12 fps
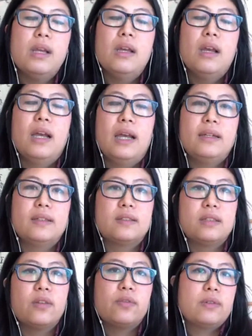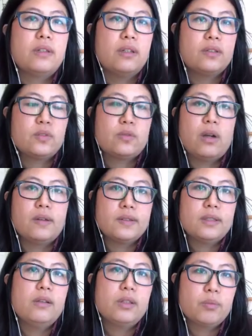and it's definitely a strong
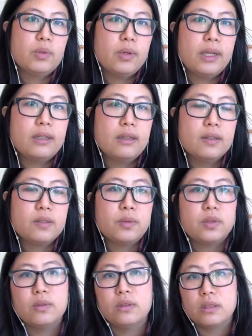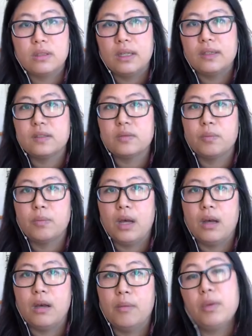selling point, especially in today's
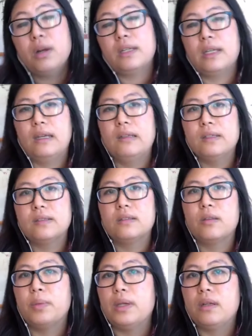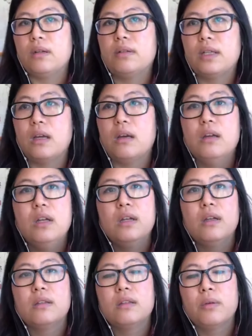market, at least in the Bay Area.
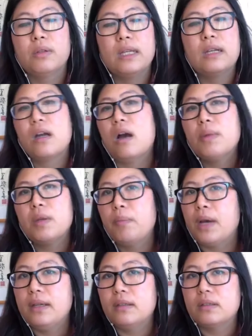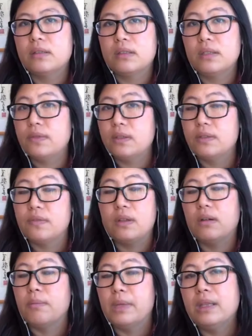The incoming buyers, even if
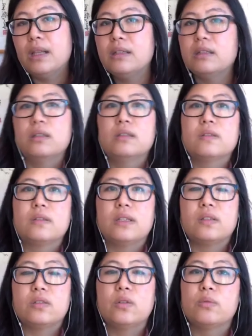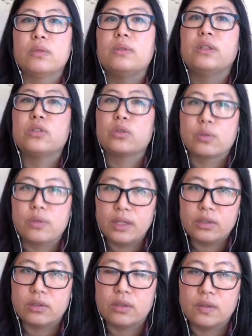they're millennials, they still really
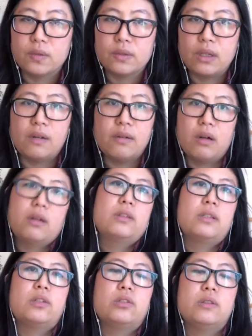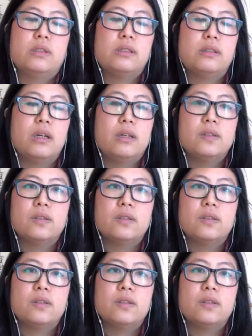treasure those kind of architecture details.